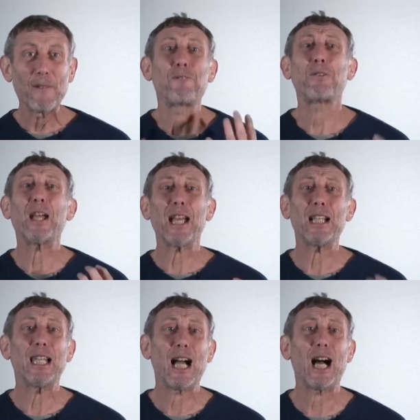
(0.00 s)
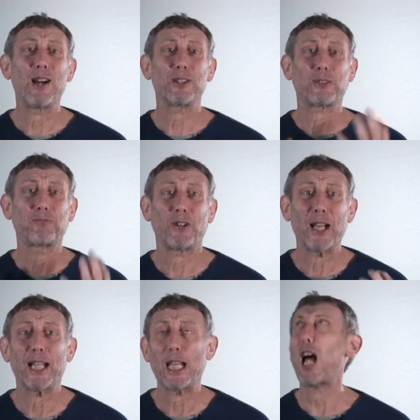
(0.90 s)
Free at last,
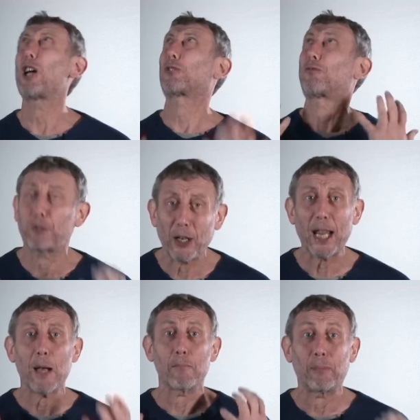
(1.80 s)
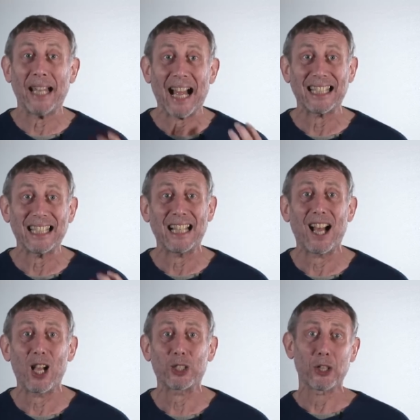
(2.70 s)
free at last, free at bloody
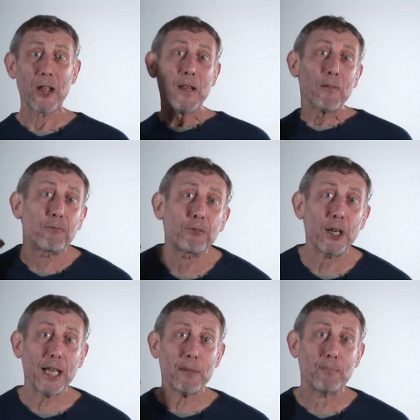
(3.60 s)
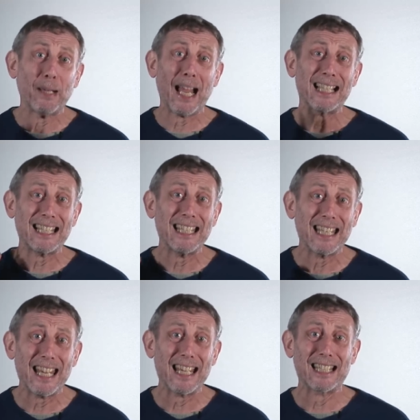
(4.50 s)
last. 3 bloody
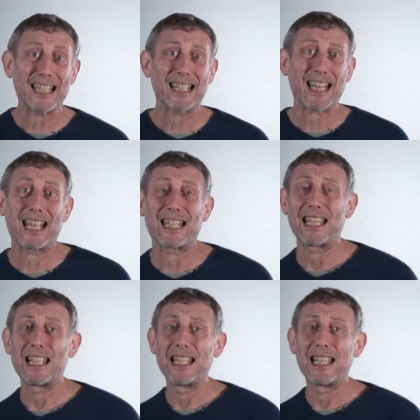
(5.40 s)
years, he said.